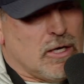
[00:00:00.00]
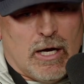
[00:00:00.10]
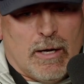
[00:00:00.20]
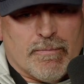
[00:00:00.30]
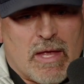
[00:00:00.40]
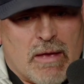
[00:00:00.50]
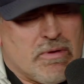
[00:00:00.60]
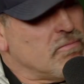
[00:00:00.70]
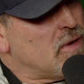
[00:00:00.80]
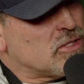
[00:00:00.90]
and
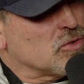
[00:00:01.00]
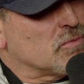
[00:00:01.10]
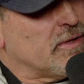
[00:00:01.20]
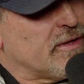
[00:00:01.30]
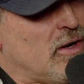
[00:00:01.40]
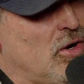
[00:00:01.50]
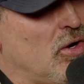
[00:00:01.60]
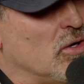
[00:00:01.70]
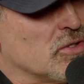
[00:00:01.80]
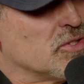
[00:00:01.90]
be mentored by the
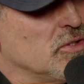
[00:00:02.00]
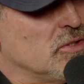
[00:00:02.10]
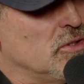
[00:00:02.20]
Hogs.